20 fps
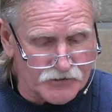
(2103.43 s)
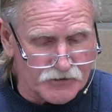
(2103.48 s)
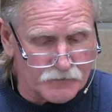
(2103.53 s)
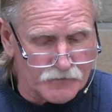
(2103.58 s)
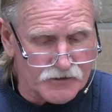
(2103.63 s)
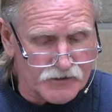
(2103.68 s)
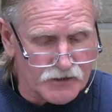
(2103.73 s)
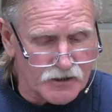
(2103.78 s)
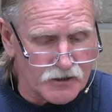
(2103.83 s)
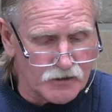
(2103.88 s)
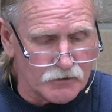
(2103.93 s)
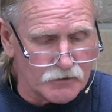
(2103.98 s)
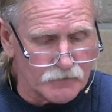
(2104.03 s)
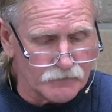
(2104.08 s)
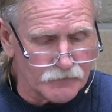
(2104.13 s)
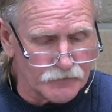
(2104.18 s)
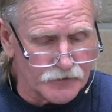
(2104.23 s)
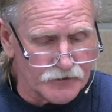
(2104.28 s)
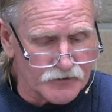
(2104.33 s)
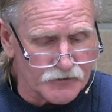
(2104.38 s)
him as king
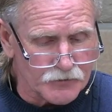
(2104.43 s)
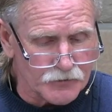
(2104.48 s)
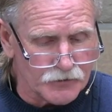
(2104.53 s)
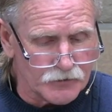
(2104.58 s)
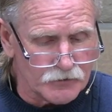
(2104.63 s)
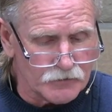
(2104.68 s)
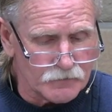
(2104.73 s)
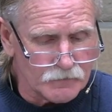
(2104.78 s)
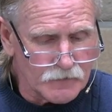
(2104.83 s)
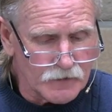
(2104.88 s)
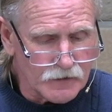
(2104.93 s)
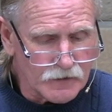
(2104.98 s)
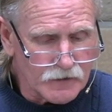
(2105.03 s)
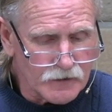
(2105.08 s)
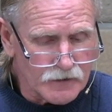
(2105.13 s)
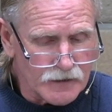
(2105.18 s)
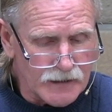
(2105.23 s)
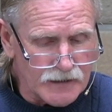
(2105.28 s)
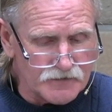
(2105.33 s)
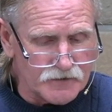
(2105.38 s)
over Israel,
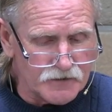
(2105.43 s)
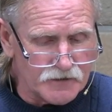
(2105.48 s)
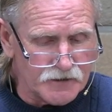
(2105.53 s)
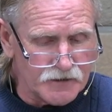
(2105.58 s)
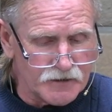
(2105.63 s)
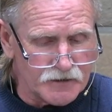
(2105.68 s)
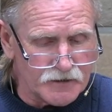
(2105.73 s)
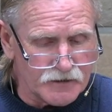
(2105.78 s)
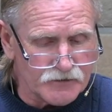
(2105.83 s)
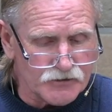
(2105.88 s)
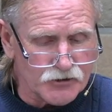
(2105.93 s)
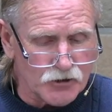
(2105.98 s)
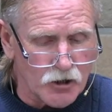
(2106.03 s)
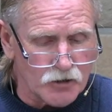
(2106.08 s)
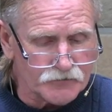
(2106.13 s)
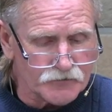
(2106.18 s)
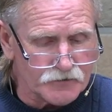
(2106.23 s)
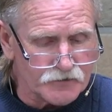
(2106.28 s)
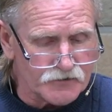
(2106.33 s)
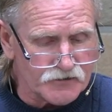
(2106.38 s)
and that he had
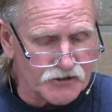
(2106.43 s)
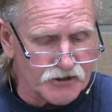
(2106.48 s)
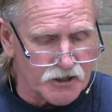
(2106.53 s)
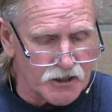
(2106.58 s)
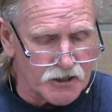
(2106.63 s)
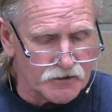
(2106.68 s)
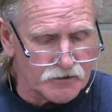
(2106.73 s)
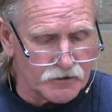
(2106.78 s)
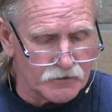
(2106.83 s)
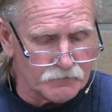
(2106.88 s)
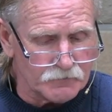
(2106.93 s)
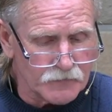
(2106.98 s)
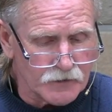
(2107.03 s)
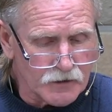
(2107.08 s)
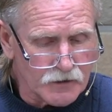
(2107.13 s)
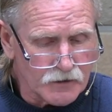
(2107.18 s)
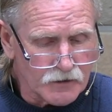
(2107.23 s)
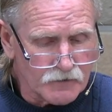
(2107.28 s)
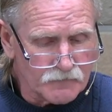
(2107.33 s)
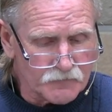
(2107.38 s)
exalted his kingdom
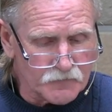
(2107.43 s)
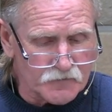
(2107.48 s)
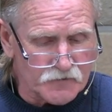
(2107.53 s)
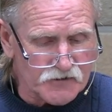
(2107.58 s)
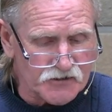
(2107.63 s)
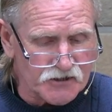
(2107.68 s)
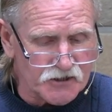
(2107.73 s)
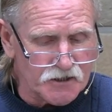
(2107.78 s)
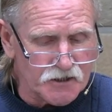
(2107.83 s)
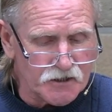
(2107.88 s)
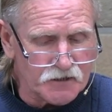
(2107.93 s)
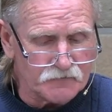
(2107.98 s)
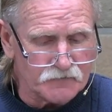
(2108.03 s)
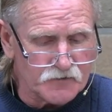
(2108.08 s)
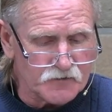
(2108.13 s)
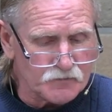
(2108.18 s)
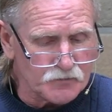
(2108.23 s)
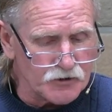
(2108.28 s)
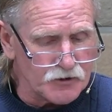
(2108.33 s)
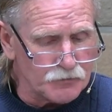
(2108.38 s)
for the sake of
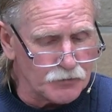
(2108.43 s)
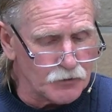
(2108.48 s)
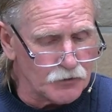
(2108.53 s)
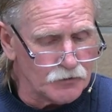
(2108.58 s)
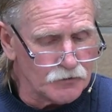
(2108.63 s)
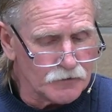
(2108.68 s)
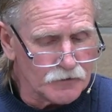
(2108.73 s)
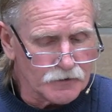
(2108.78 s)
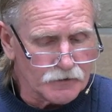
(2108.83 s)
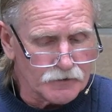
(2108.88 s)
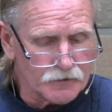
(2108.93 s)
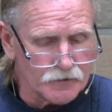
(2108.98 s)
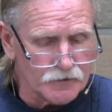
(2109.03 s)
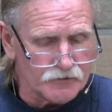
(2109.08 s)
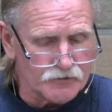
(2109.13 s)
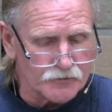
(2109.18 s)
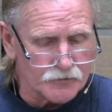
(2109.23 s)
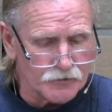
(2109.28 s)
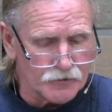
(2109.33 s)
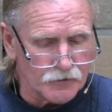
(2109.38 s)
his people,
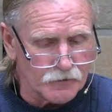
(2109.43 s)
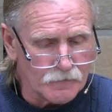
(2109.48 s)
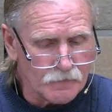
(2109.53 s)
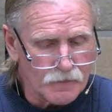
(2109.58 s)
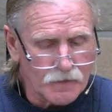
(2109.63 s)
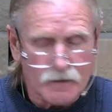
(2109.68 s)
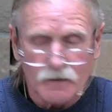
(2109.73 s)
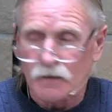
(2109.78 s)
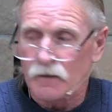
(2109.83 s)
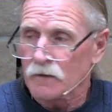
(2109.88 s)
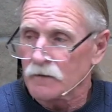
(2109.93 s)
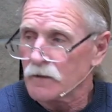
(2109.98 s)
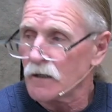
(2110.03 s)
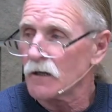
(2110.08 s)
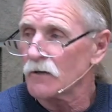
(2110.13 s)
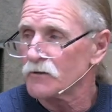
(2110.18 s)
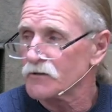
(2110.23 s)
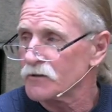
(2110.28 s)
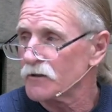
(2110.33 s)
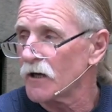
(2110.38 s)
Israel.
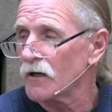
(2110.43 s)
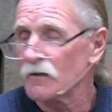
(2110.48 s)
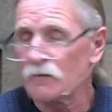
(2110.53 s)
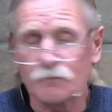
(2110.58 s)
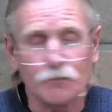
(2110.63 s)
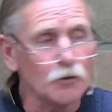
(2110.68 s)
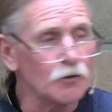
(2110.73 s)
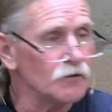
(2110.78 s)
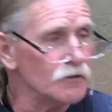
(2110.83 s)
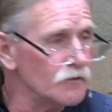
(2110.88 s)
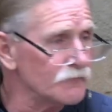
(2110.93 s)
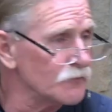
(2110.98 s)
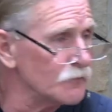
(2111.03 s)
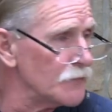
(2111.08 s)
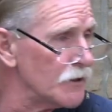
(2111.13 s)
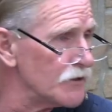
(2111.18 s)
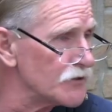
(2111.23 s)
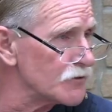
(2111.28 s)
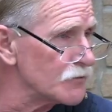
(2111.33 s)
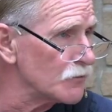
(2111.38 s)
Now, there's a lot of important
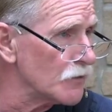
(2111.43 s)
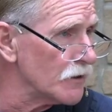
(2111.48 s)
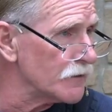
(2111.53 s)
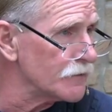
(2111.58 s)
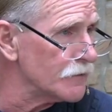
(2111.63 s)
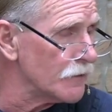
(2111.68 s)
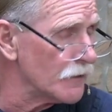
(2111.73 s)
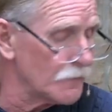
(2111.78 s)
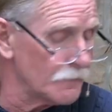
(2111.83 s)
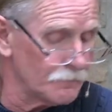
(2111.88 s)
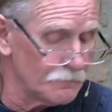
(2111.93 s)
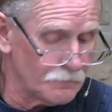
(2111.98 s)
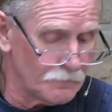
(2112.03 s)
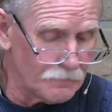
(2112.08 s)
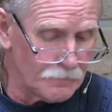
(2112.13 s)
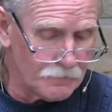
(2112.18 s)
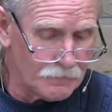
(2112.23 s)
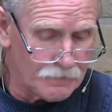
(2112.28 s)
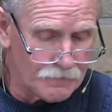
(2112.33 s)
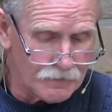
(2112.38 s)
information right there.
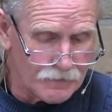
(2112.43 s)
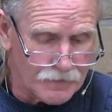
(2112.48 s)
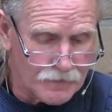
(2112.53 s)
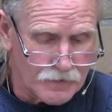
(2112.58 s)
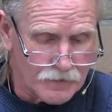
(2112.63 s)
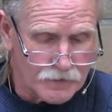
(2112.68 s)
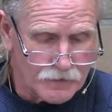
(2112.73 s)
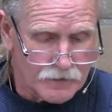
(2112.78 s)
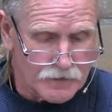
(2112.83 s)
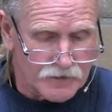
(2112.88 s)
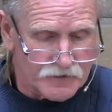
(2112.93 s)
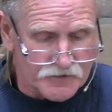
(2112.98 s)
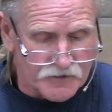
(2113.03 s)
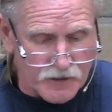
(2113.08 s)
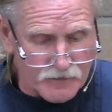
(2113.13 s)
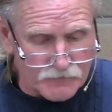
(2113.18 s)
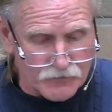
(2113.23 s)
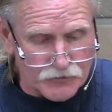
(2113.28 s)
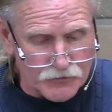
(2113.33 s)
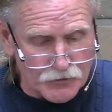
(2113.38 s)

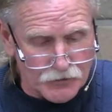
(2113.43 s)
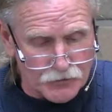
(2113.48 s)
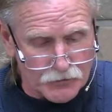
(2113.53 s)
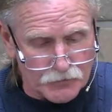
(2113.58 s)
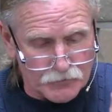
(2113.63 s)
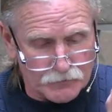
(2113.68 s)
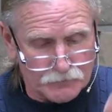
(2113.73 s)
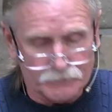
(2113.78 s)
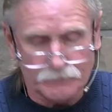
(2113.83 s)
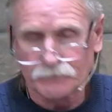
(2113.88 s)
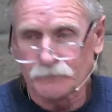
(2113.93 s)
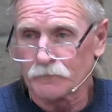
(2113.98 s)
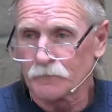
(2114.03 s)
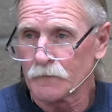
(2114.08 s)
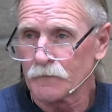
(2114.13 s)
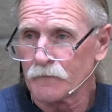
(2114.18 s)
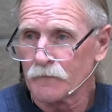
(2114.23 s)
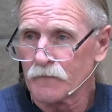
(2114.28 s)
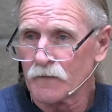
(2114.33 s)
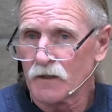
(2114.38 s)
David knew
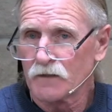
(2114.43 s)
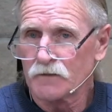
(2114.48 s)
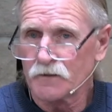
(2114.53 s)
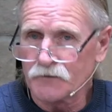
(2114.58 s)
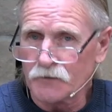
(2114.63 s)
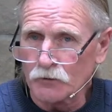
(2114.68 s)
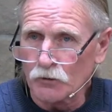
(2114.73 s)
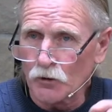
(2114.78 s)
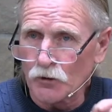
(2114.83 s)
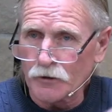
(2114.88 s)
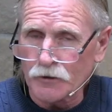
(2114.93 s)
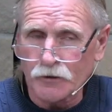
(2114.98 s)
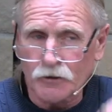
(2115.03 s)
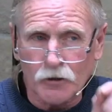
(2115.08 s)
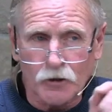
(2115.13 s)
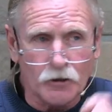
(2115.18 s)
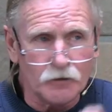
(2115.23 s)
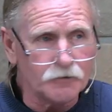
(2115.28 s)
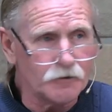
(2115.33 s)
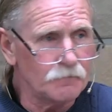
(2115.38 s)
that the Lord had
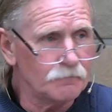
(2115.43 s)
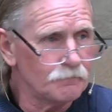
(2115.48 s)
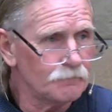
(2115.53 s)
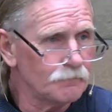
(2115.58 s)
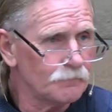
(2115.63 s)
called him.